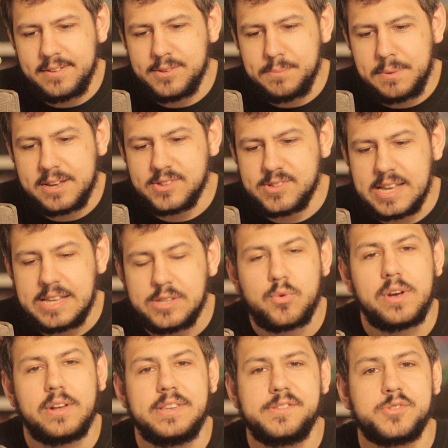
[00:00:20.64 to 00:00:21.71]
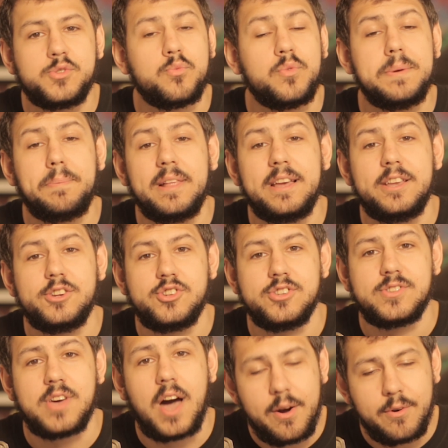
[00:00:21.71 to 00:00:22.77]
because Israel needs to replenish
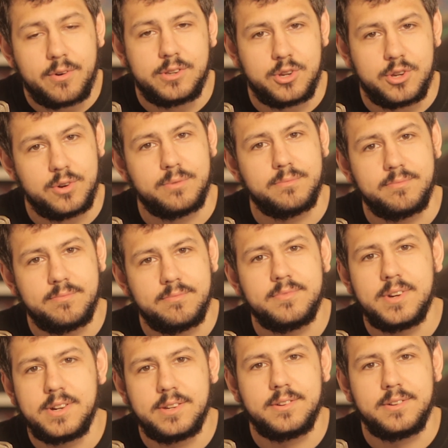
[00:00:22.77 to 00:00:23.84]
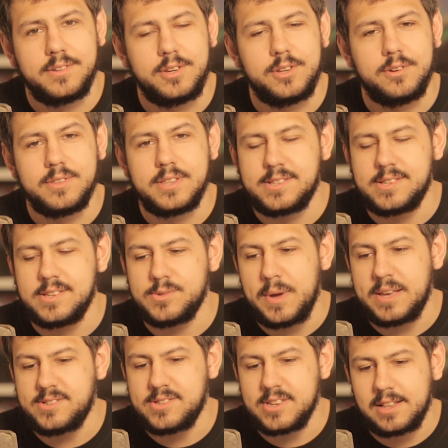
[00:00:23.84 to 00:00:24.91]
its Iron Dome. You know, this is
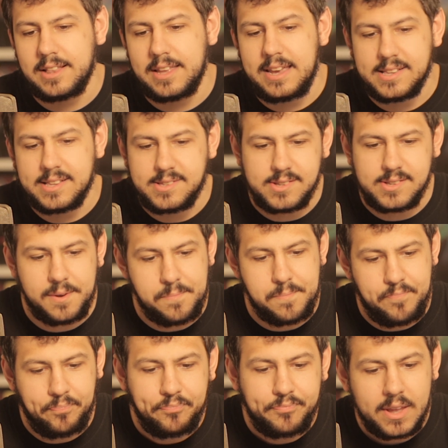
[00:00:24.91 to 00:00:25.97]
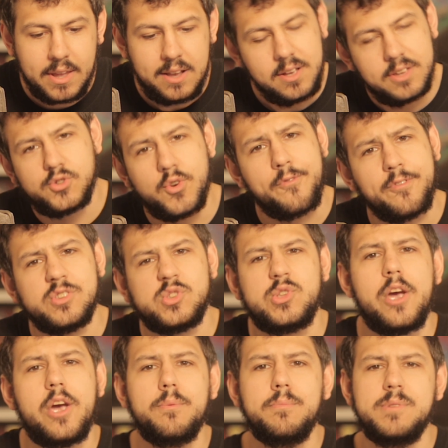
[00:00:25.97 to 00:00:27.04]
basically its
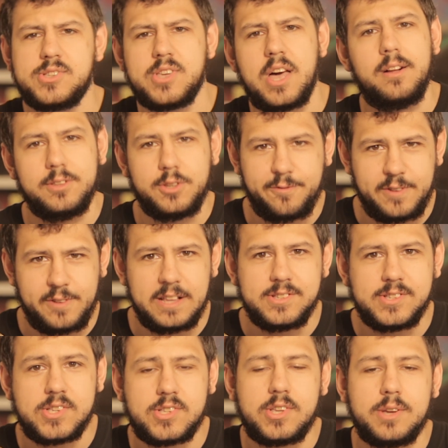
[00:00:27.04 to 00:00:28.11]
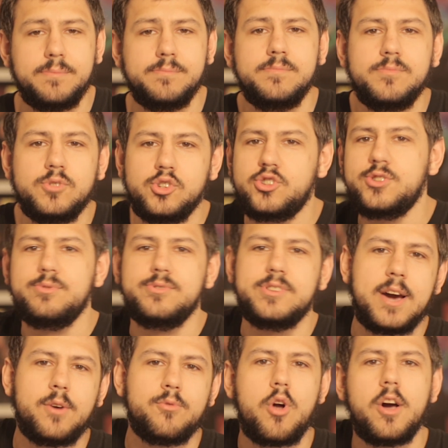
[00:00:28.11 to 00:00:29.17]
surface-to-air missile defense system to shoot
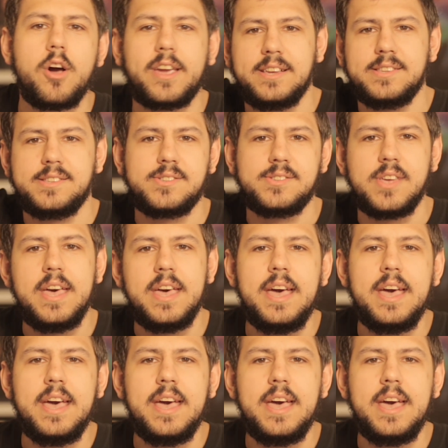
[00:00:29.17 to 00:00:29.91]
down rockets,